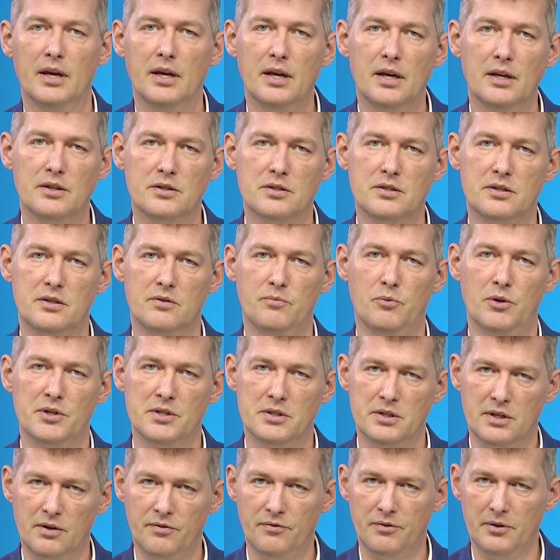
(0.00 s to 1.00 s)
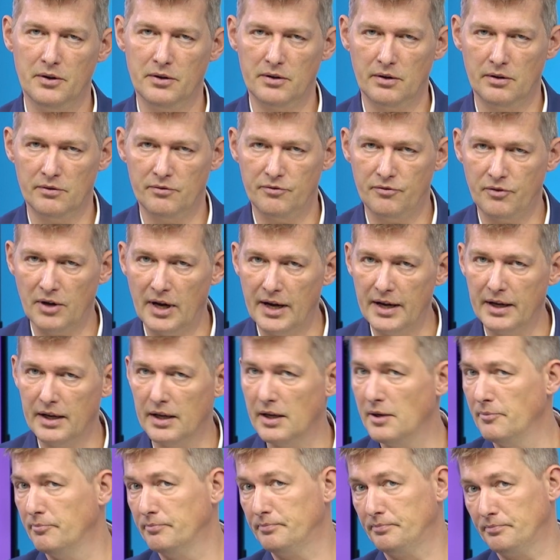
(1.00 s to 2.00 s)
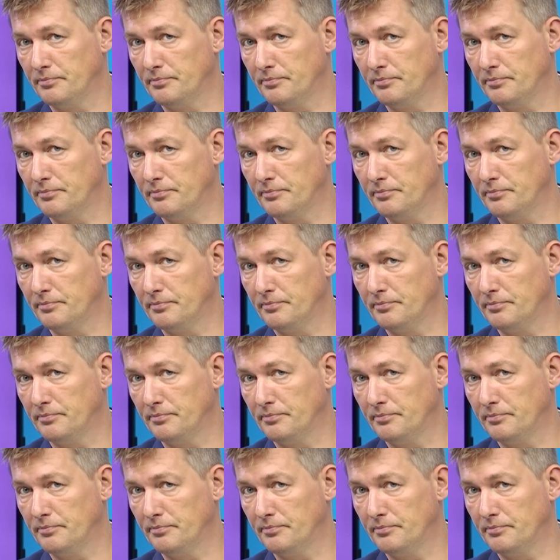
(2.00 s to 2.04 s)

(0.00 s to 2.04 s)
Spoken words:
it was different on Friday